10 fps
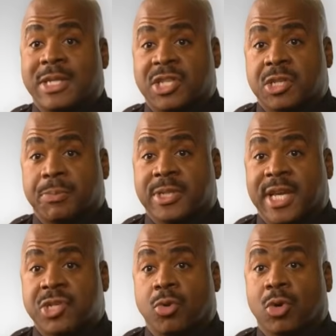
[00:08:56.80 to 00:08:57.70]
just a
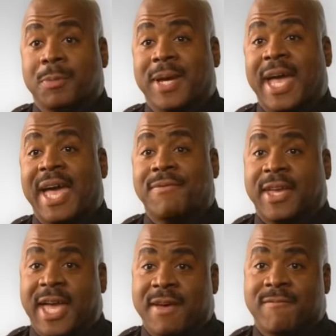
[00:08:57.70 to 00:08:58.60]
protection order, but have they
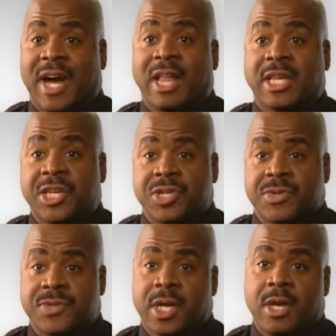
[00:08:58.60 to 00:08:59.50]
had
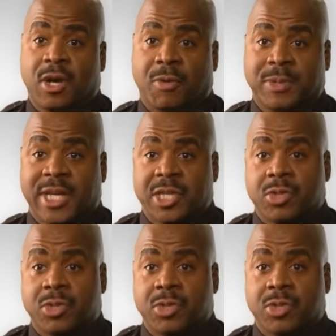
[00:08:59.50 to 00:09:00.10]
violations of protection